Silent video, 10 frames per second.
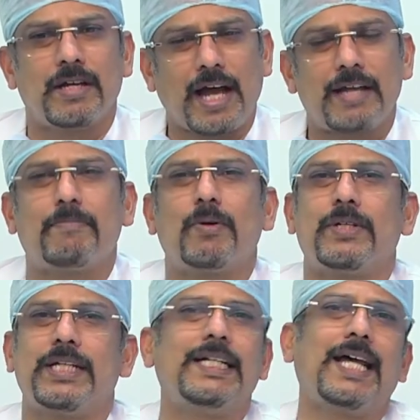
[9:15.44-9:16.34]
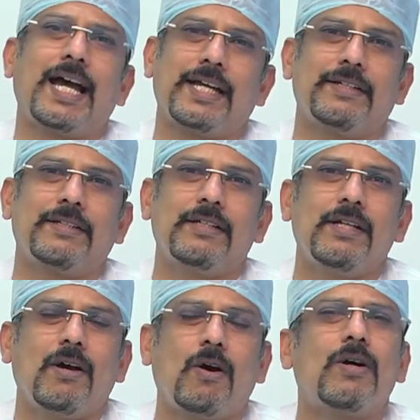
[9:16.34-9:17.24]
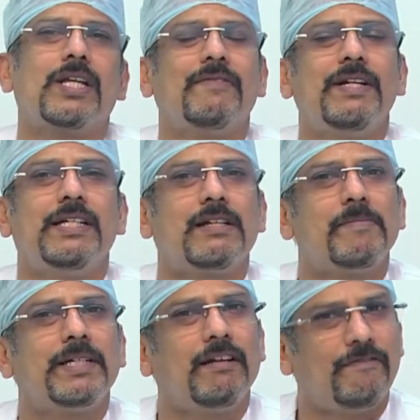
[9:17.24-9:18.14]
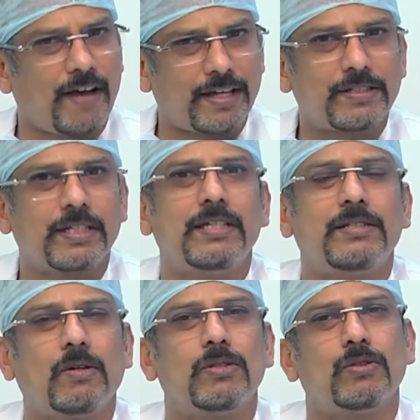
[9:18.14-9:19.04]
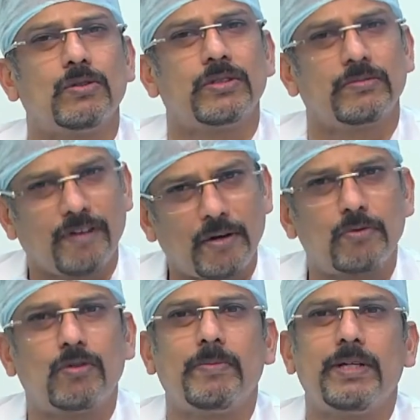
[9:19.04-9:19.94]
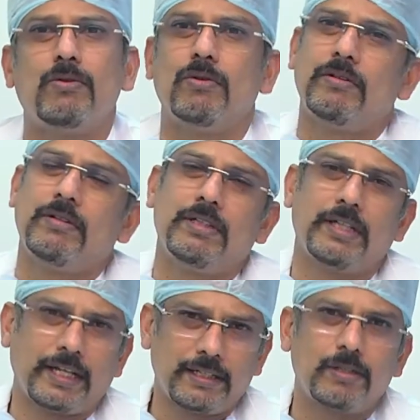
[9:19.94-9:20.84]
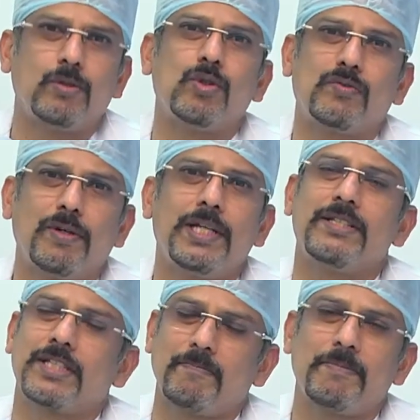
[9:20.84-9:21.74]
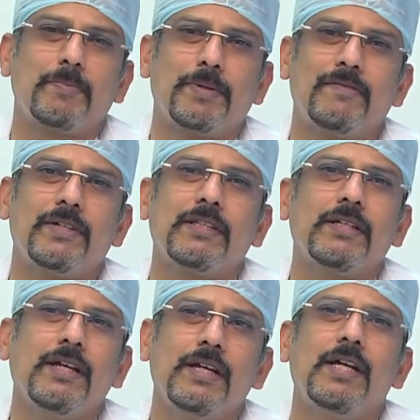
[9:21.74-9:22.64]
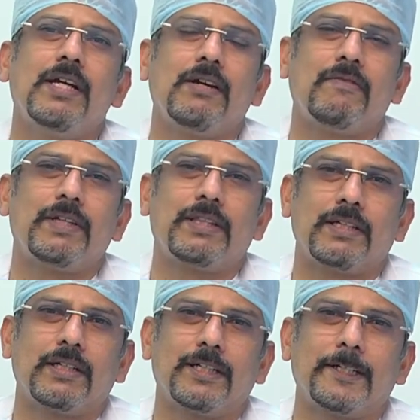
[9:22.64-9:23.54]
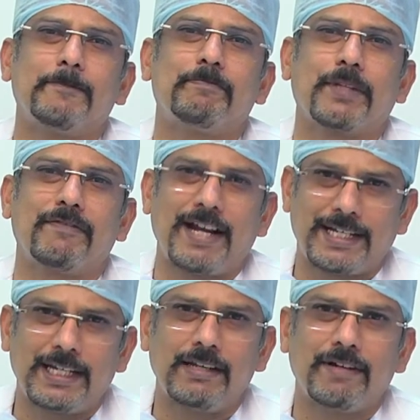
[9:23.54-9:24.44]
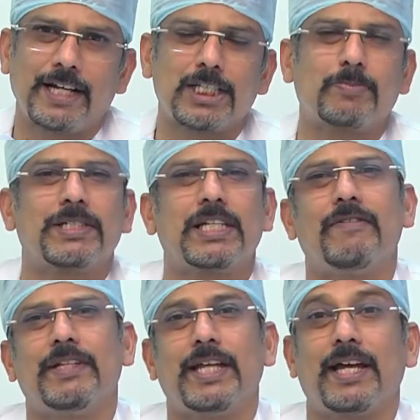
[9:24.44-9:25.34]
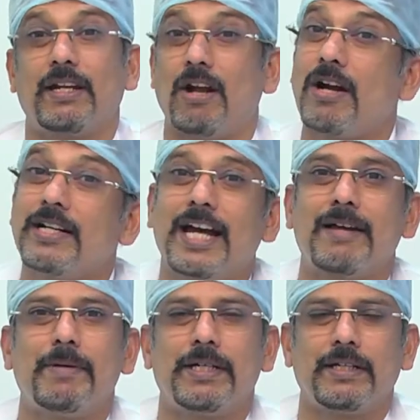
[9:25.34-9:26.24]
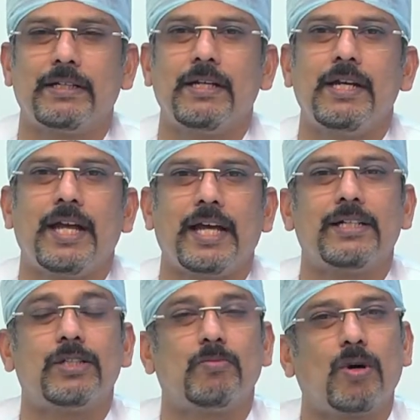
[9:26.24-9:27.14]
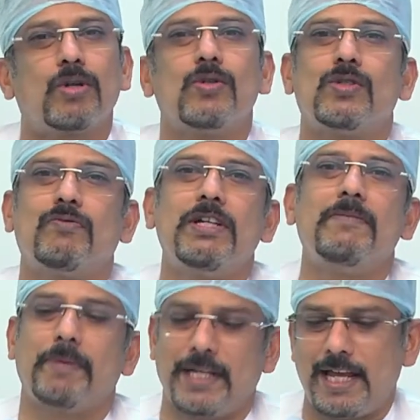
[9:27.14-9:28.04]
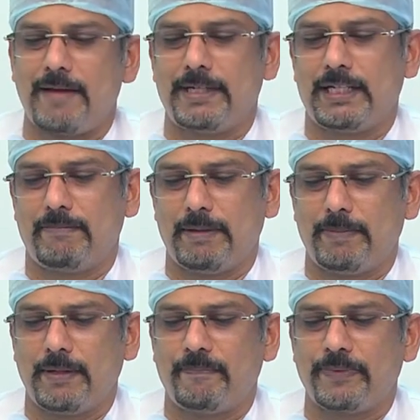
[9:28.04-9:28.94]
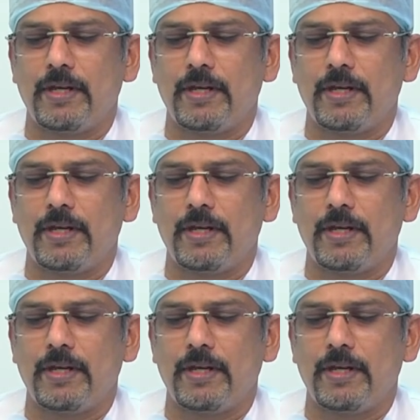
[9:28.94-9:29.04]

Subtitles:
high protein diet. Or even intermittent fasting is also found to be good and useful in some people with fatty liver, especially when they are not diabetic. And it is more useful in pre-diabetic people.